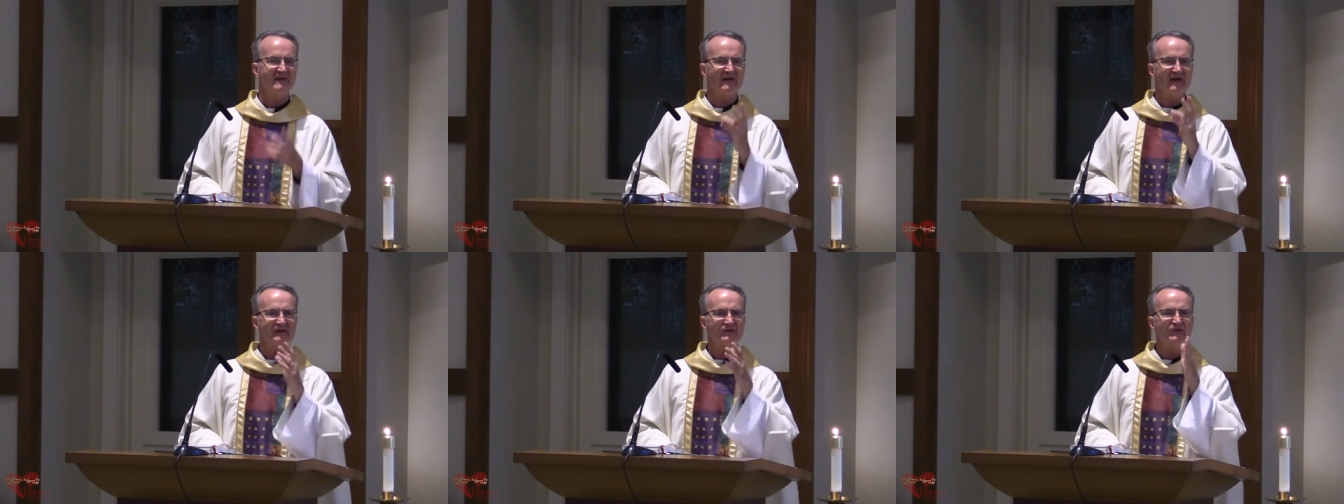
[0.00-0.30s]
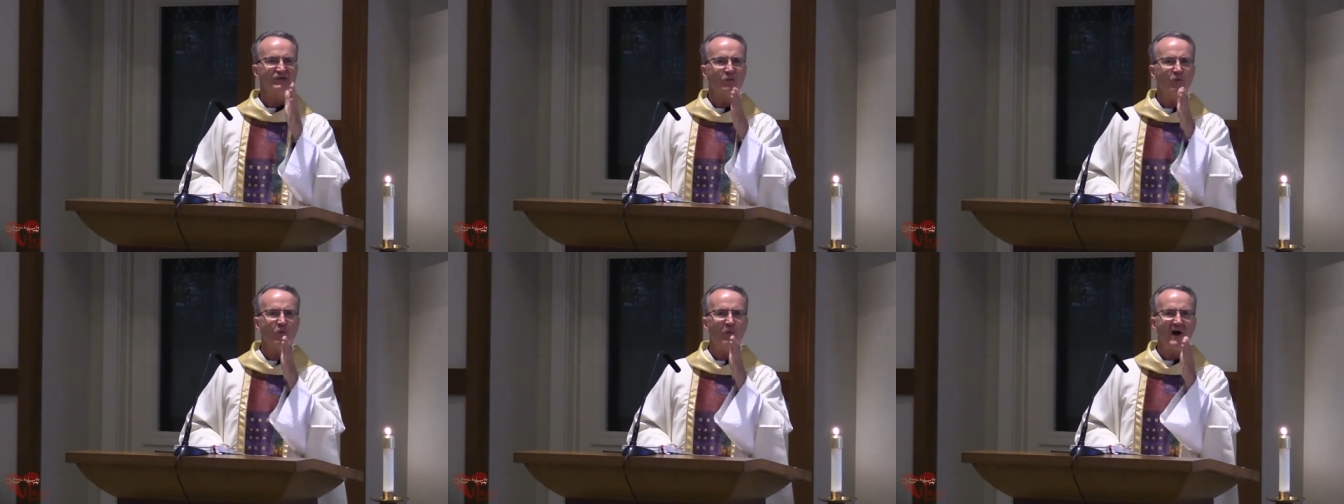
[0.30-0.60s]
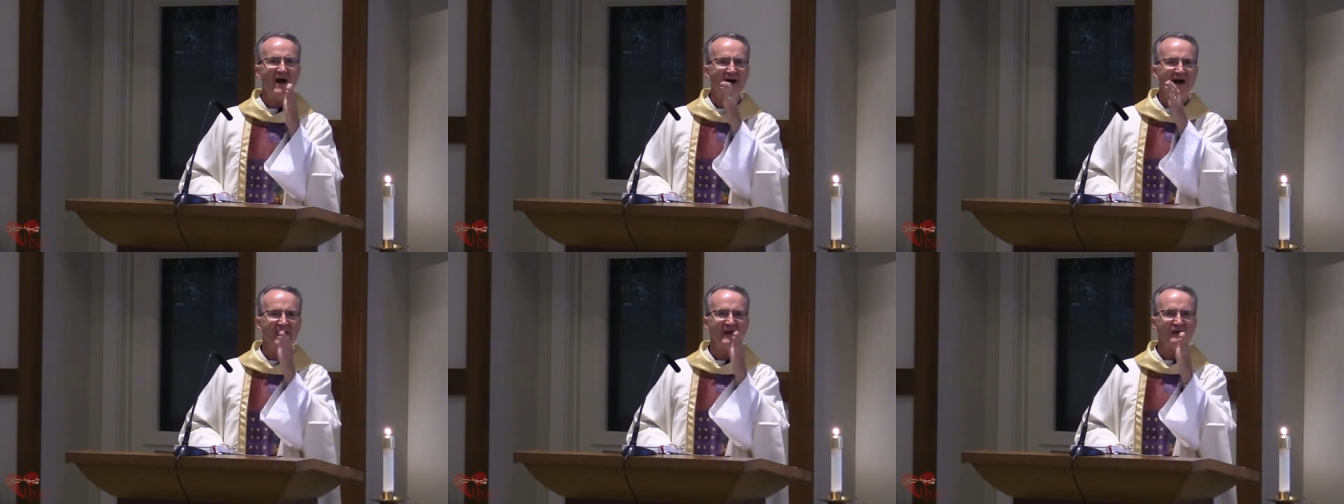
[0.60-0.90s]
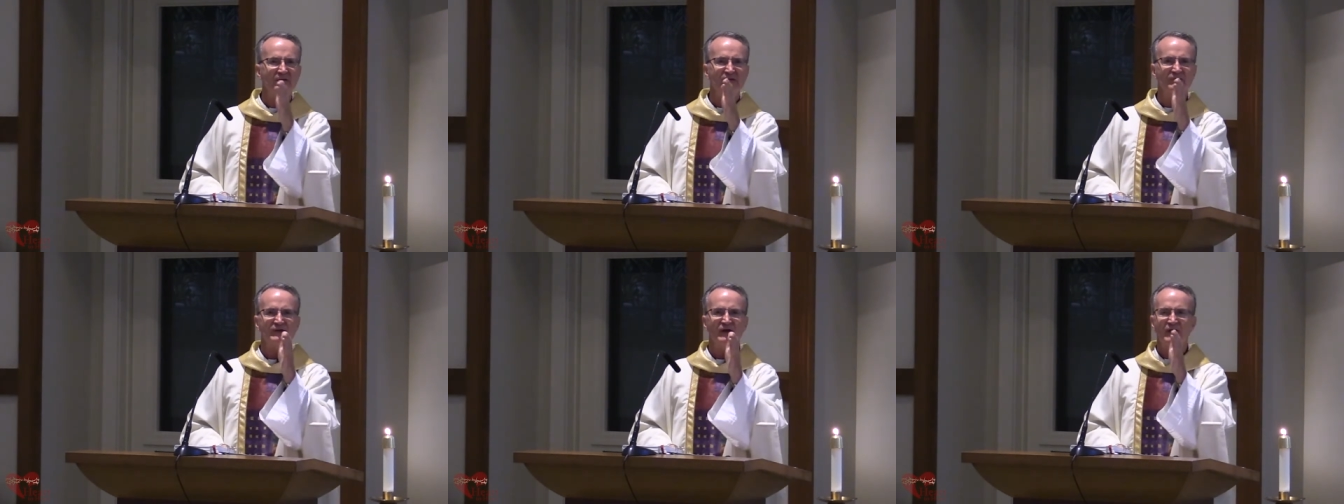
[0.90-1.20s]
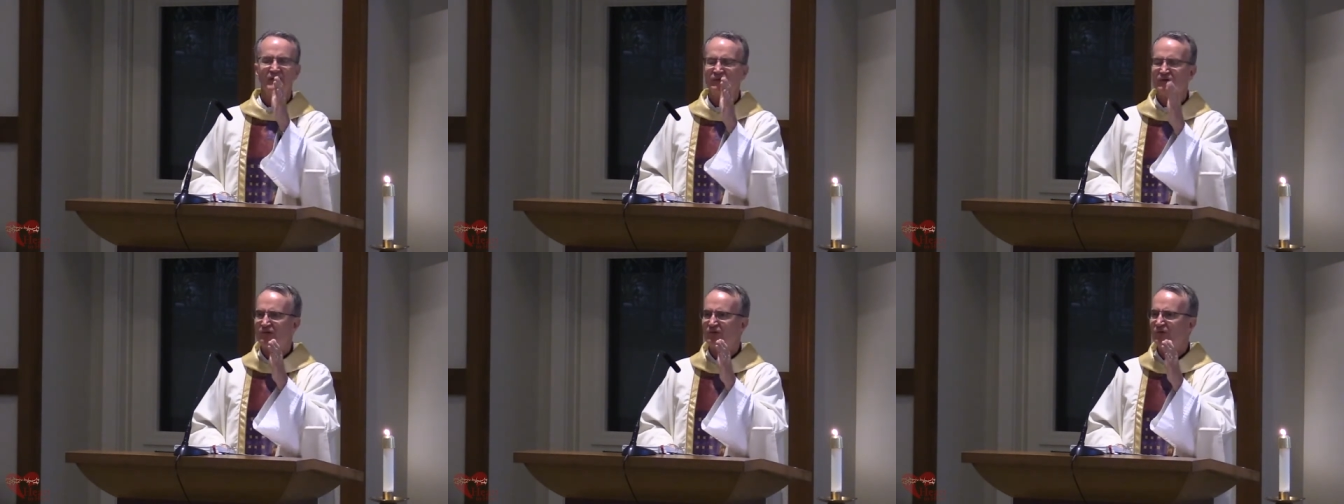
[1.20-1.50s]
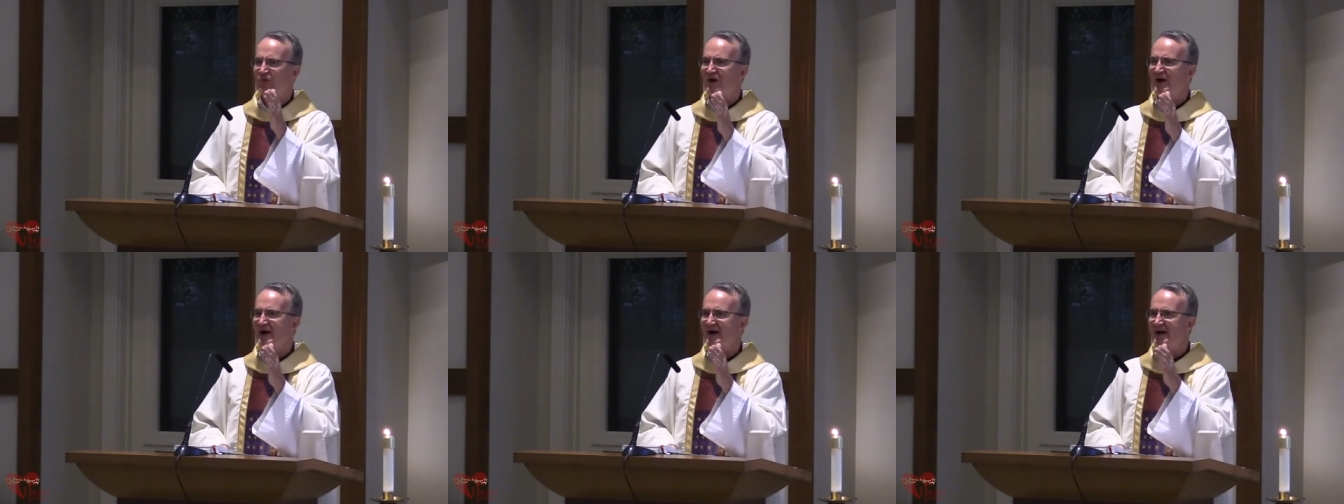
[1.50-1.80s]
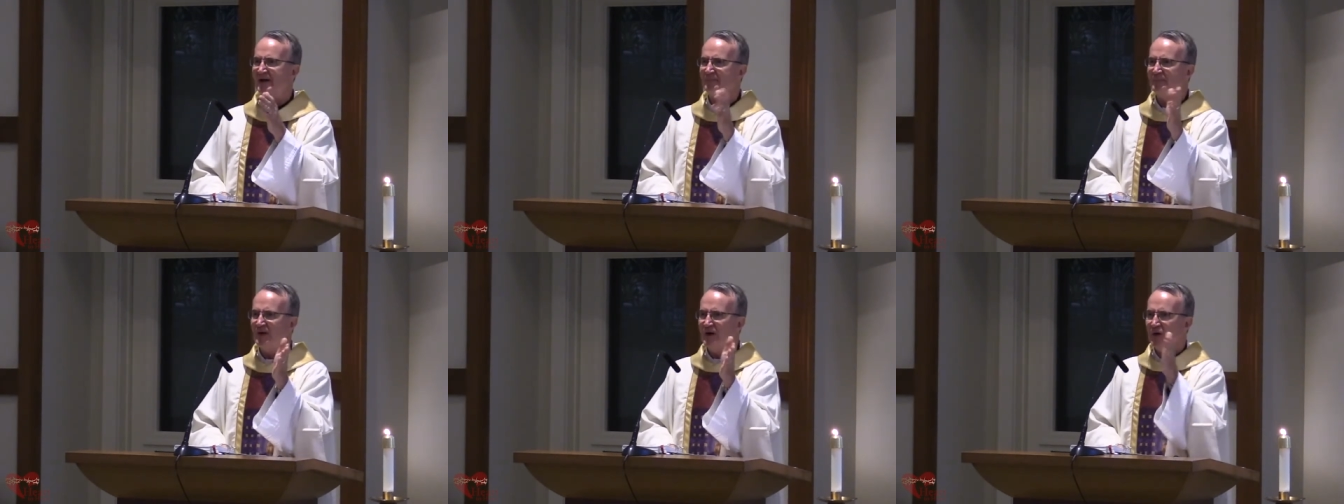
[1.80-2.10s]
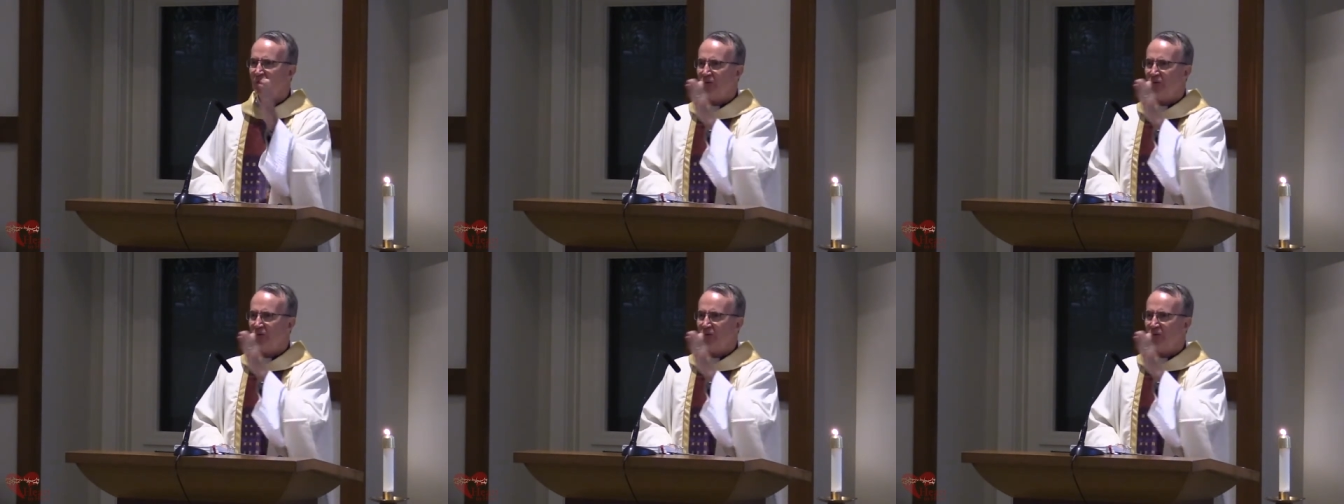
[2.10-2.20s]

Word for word: That's the wise scribe